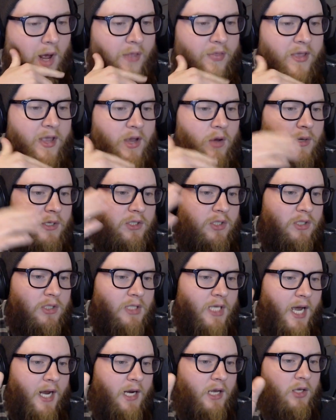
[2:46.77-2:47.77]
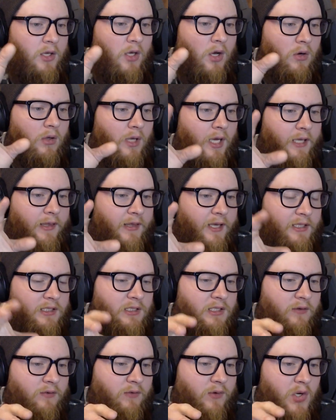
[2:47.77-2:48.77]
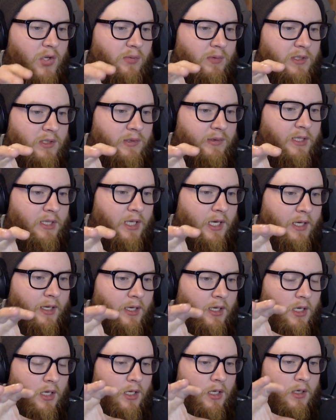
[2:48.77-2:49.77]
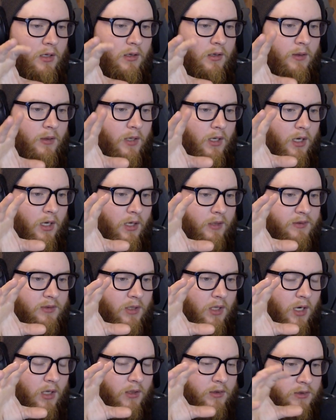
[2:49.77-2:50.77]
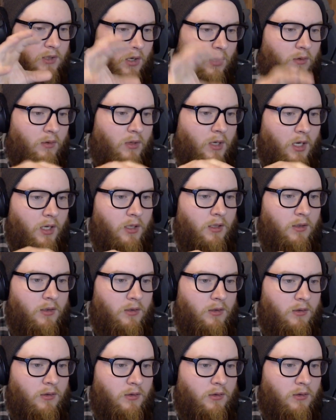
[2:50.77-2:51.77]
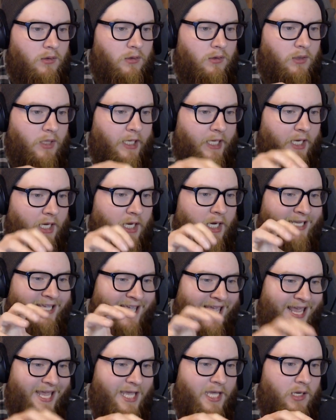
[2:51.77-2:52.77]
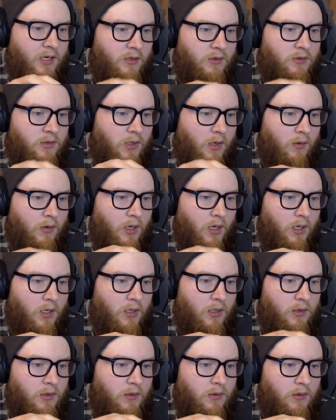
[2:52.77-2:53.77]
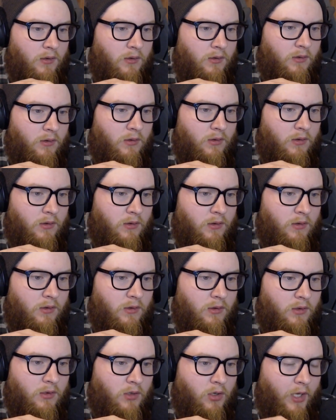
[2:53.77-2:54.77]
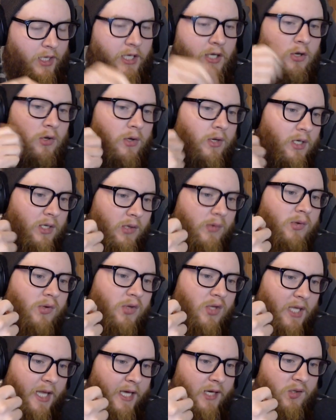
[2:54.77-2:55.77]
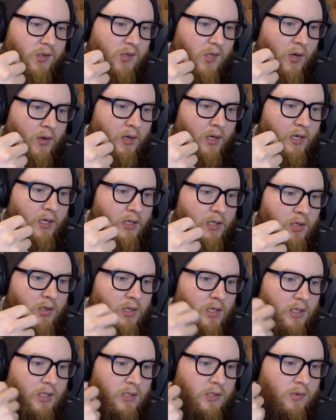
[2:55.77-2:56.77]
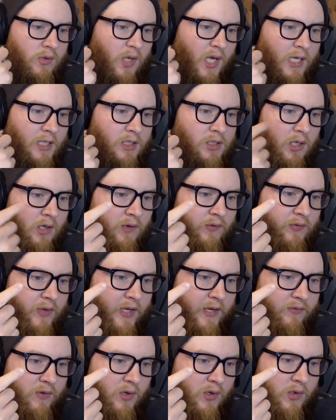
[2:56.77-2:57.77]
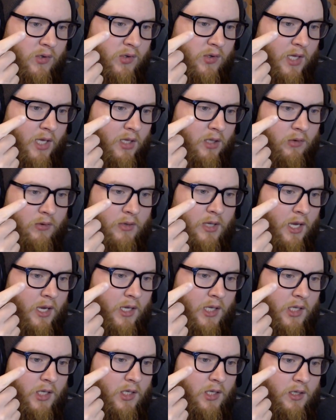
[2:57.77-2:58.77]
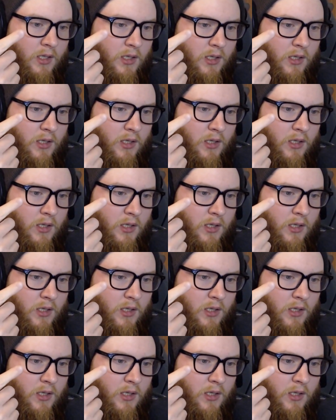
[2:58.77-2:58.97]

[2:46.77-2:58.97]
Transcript: Well, I think we should kind of go like that difference between like a donut, like a cakier donut. Like you could use glazed donut, you could use like Jungle Flavors yellow cake.